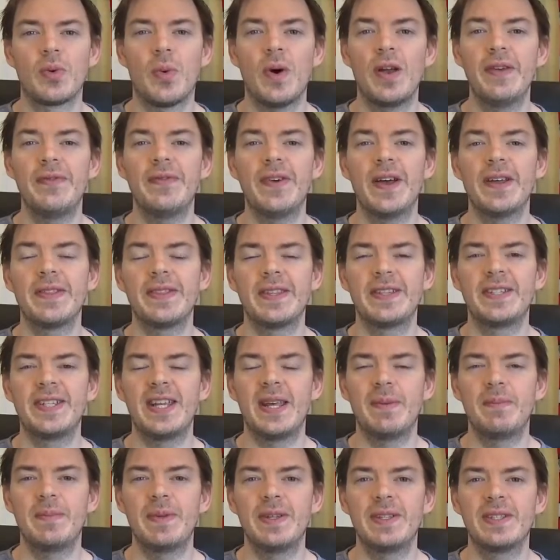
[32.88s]
I found the
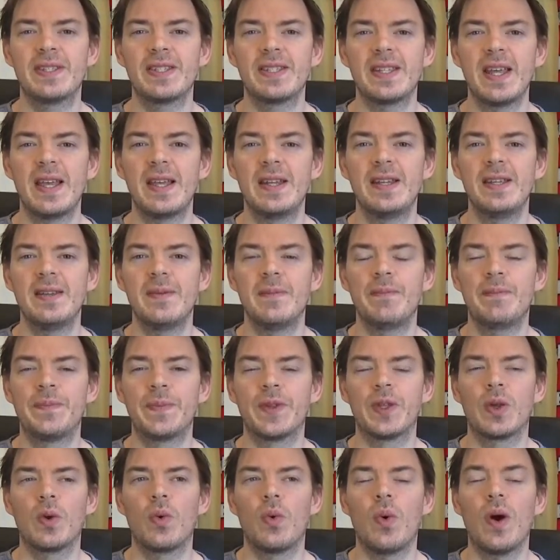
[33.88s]
Champion Stadium
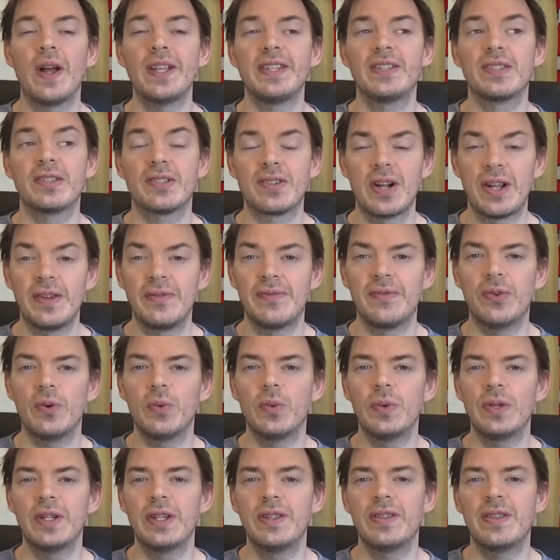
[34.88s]
quite
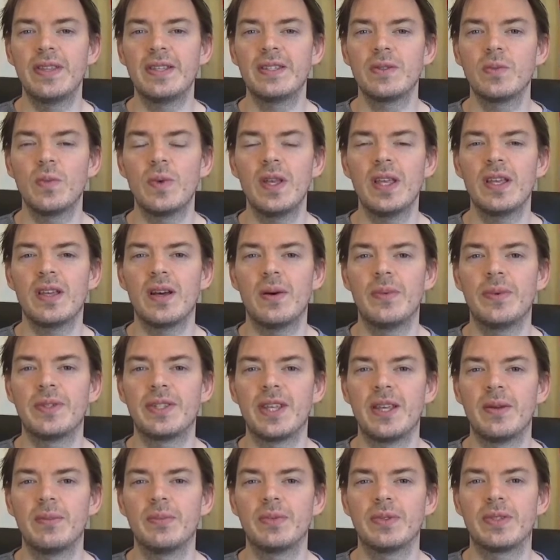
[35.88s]
straightforward this week. I was
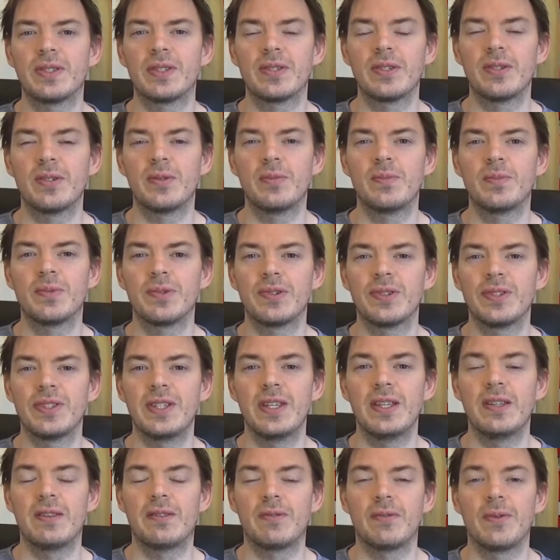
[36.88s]
able to
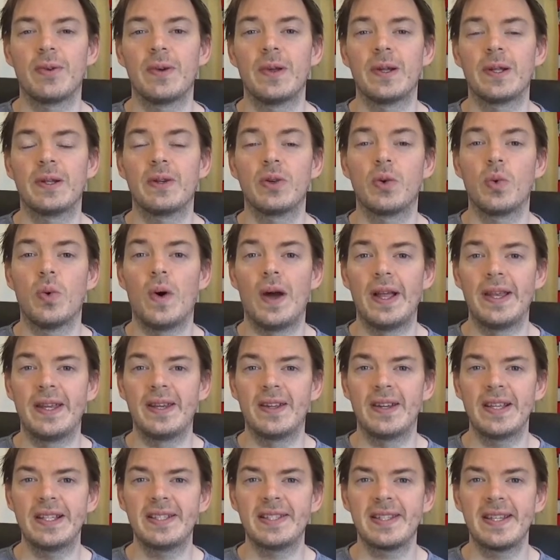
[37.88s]
proceed through it quite
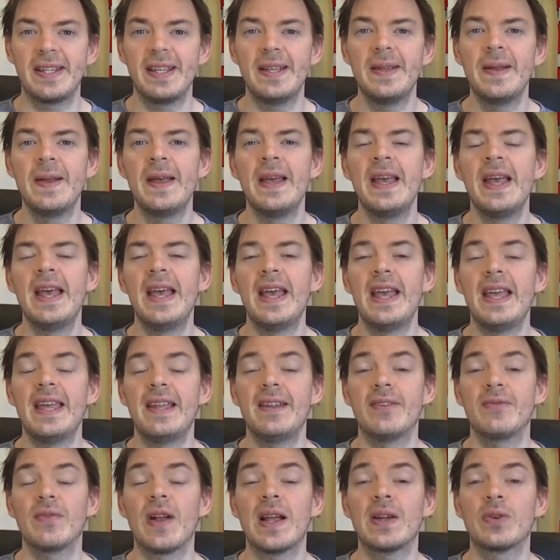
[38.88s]
nicely.
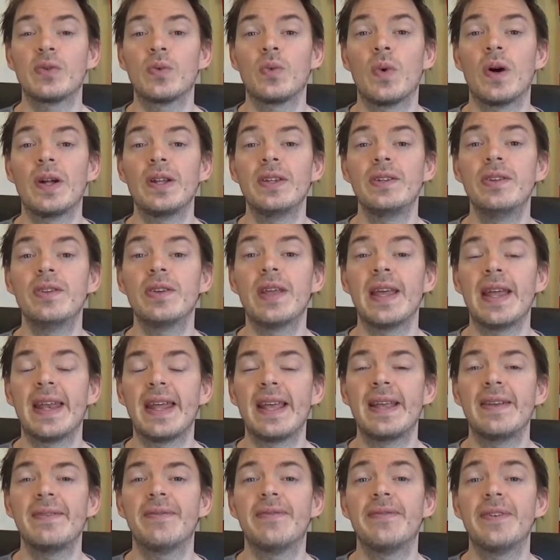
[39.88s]
In round 1 you get
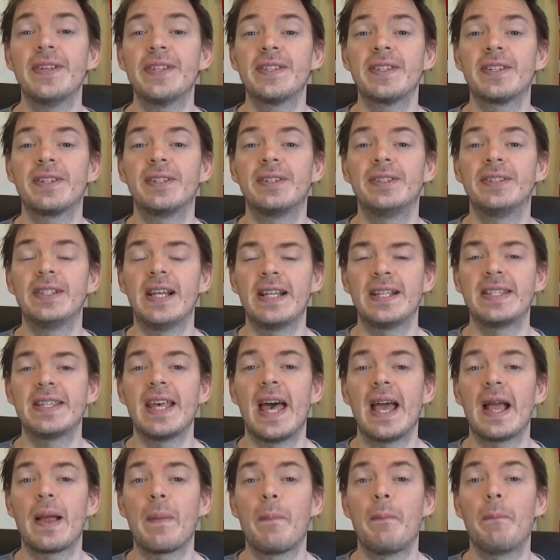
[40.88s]
a physical
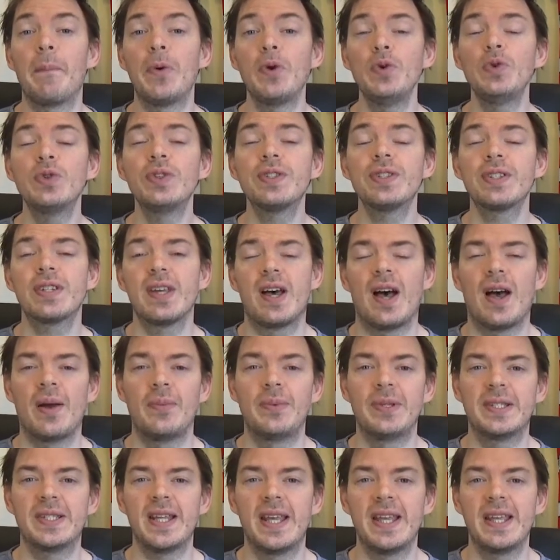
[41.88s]
attack boost. I
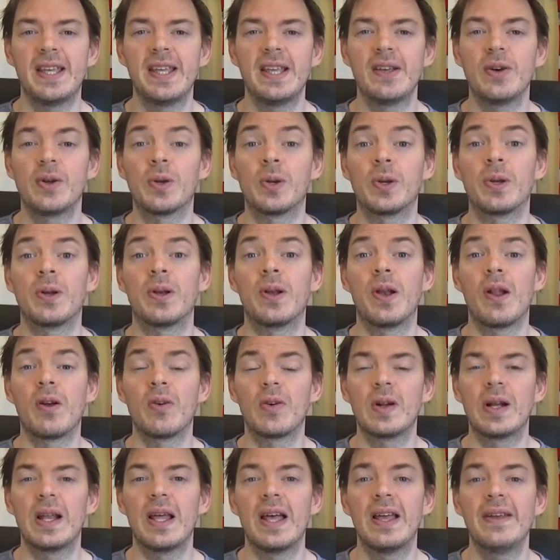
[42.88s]
was taking on
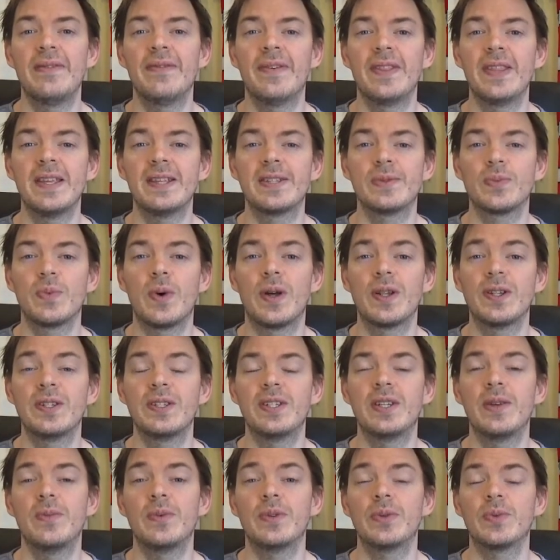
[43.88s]
Lorelei for this one.
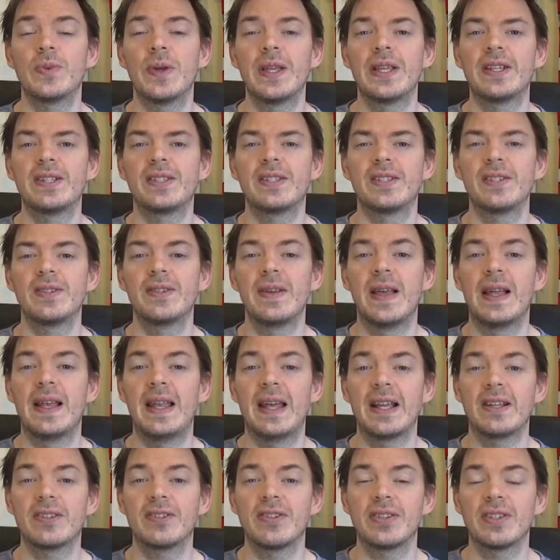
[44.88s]
She was weak to
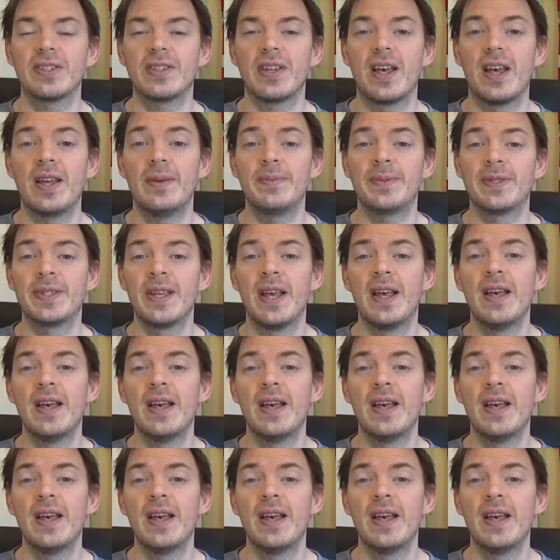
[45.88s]
electric types,